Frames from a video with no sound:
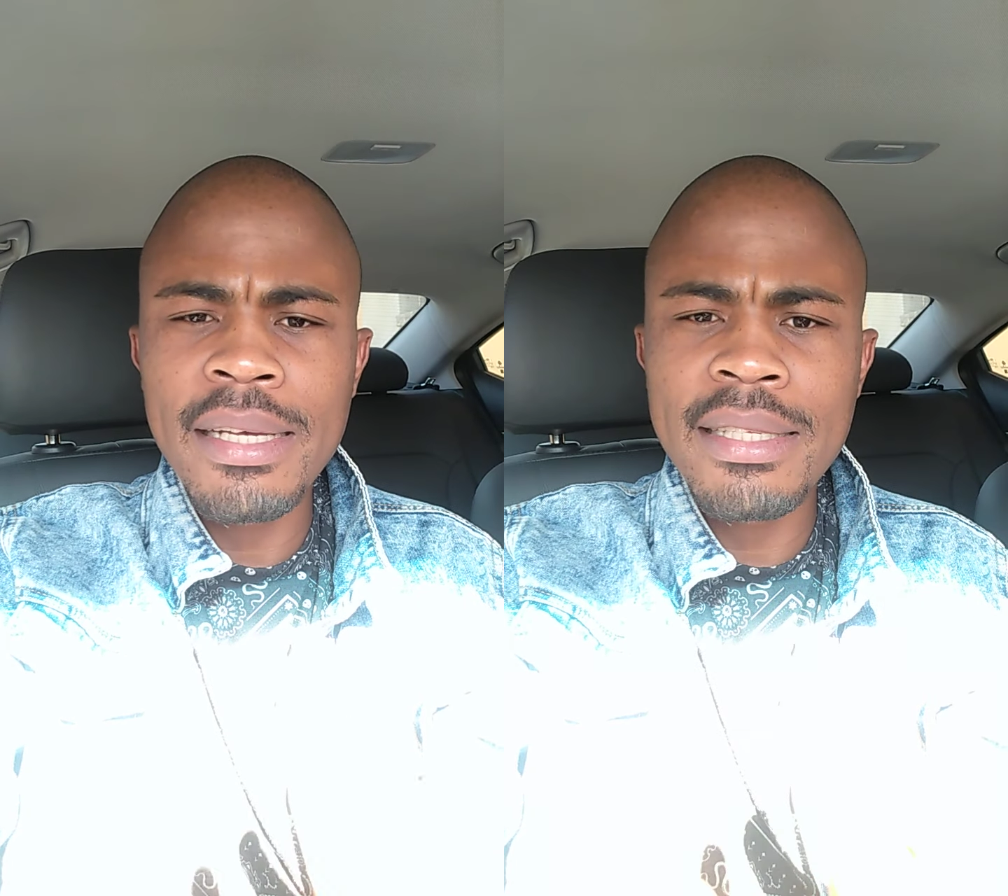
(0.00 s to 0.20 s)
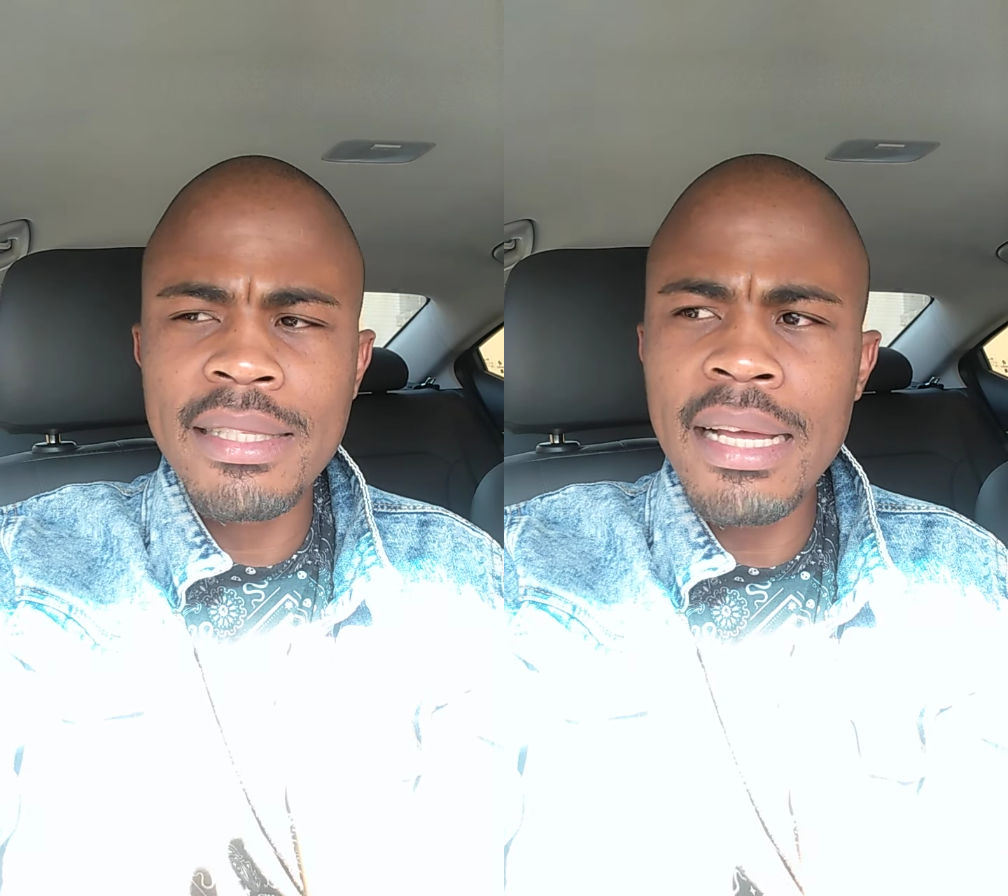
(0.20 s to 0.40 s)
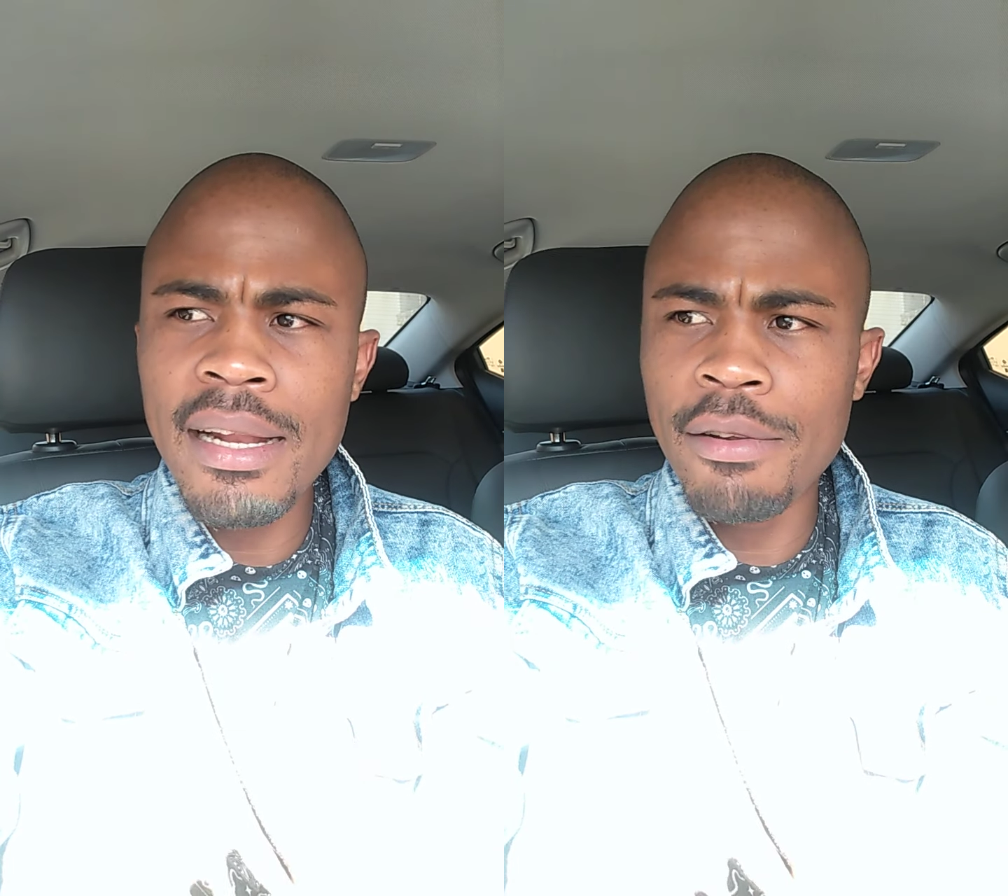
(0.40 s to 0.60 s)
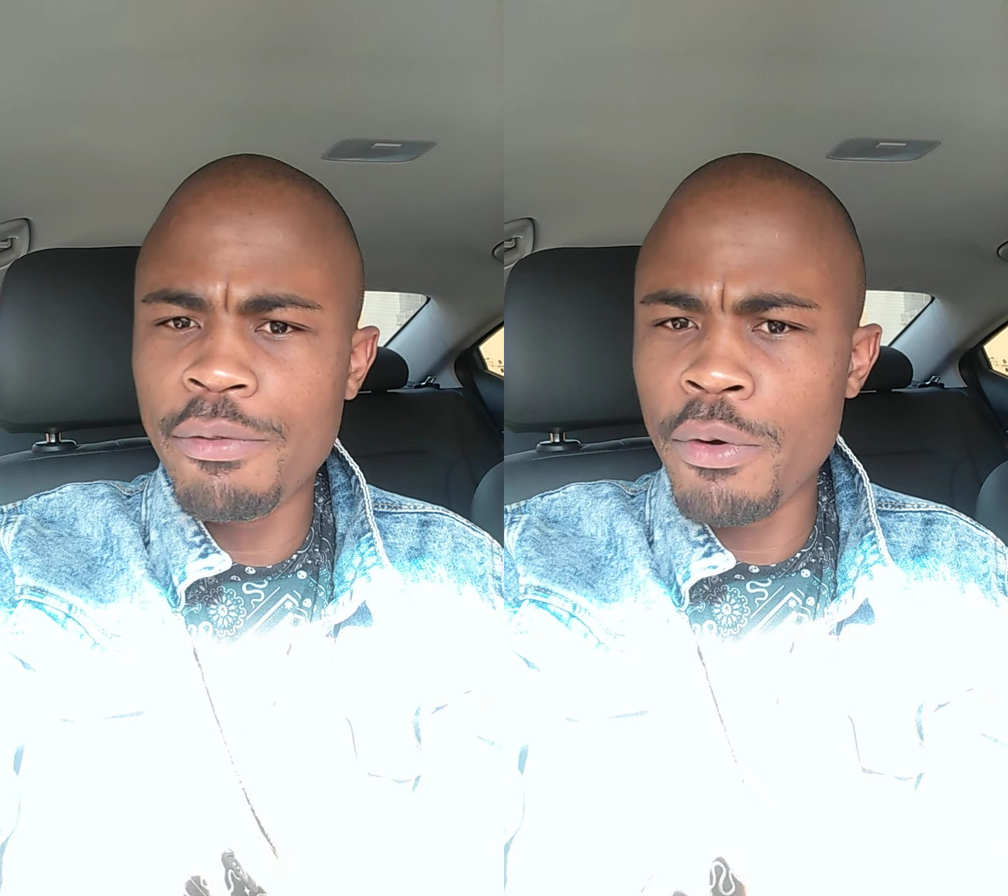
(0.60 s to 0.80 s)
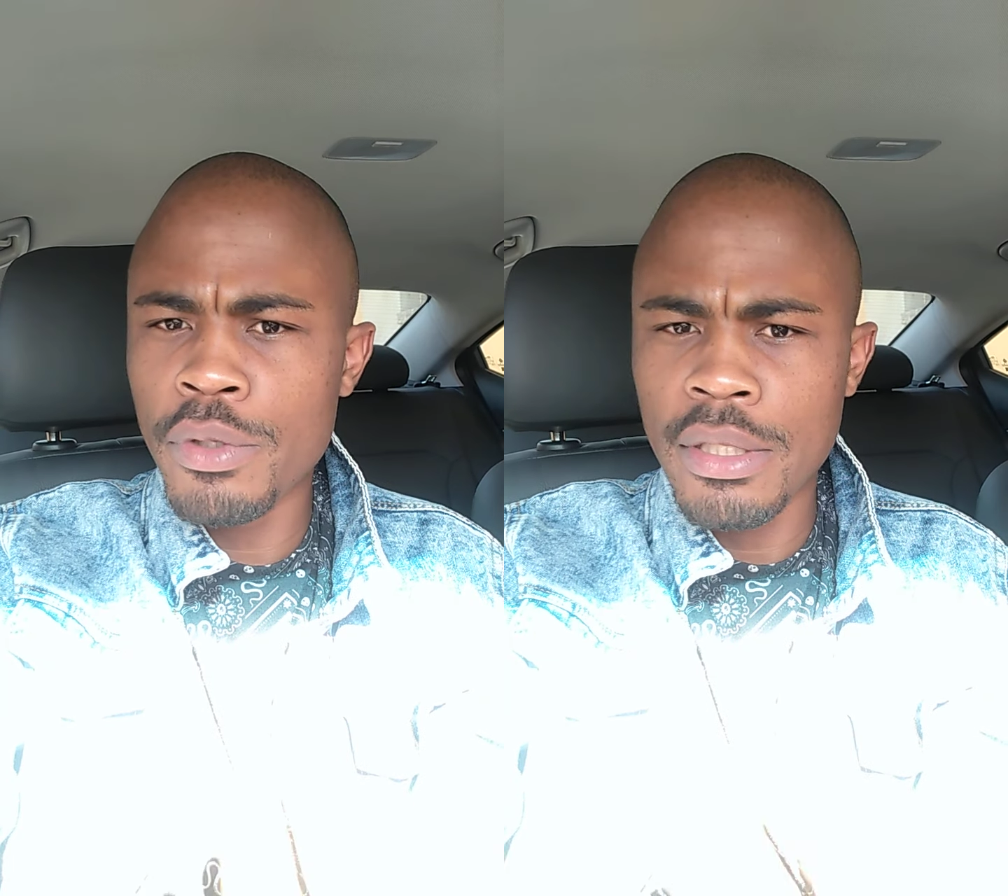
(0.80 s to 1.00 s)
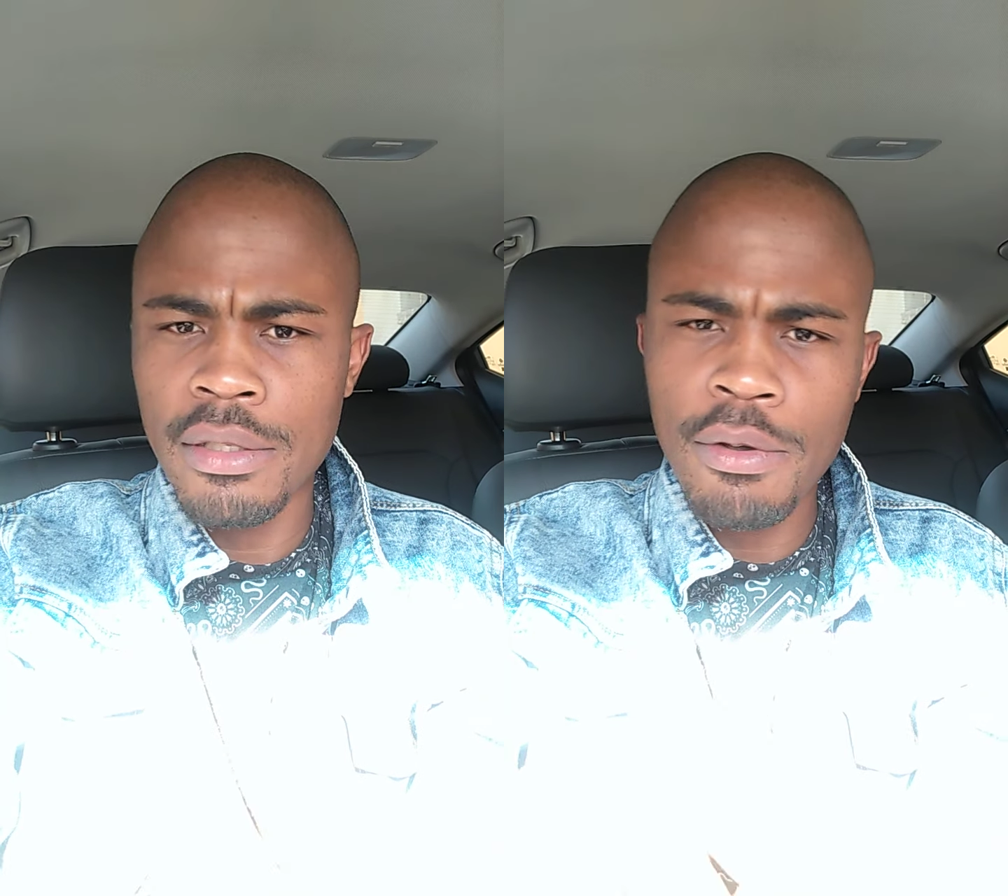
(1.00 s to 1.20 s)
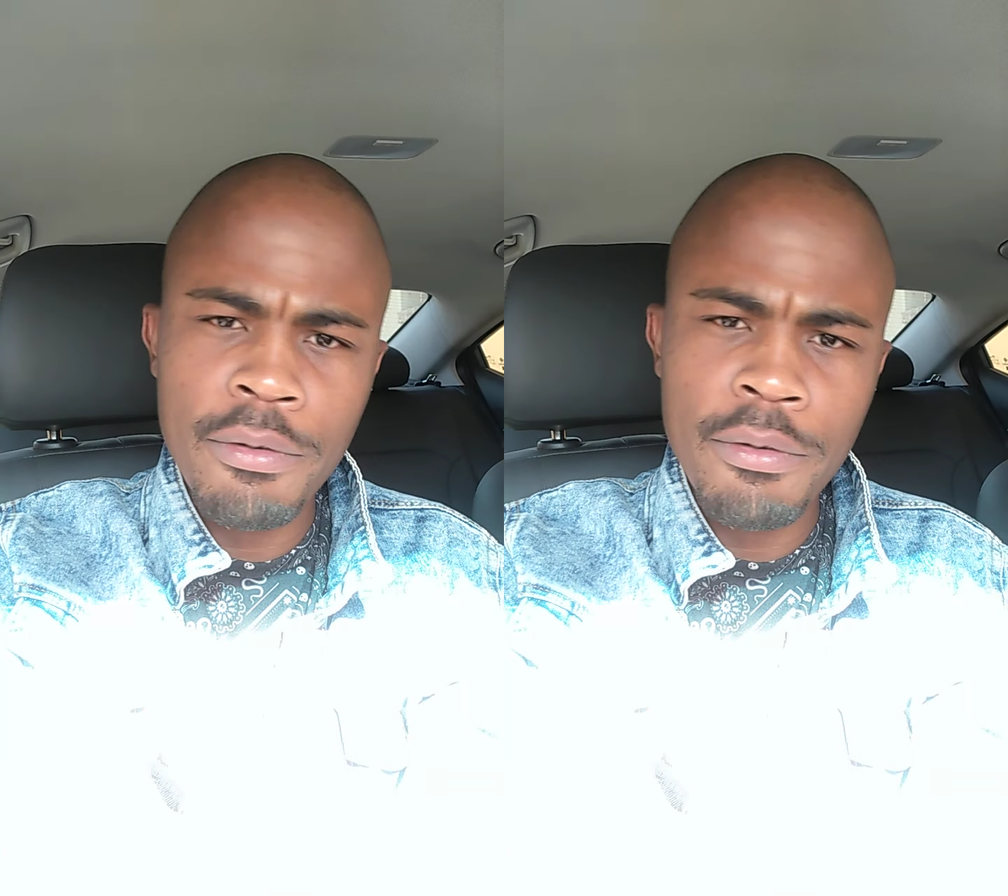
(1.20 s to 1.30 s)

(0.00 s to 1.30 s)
external forces